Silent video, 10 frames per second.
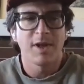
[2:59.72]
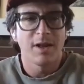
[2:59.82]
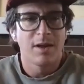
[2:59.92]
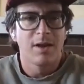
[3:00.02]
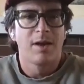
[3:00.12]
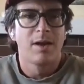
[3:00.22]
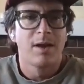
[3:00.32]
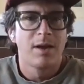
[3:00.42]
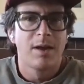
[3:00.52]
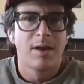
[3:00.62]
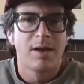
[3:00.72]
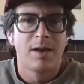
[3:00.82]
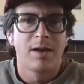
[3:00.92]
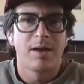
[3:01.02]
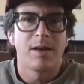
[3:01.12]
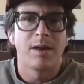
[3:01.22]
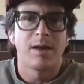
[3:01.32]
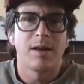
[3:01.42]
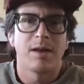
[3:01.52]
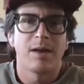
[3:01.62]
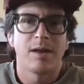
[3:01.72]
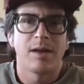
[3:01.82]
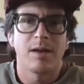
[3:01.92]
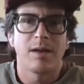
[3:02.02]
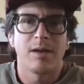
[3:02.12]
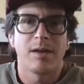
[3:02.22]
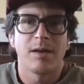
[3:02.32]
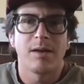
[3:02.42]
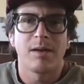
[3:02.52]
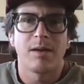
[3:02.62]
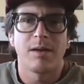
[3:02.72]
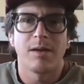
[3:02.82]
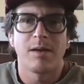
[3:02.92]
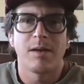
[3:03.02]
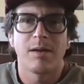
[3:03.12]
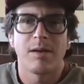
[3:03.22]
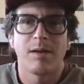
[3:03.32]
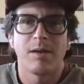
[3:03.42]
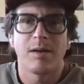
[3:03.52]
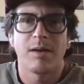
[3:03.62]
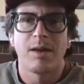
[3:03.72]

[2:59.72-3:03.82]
(silent)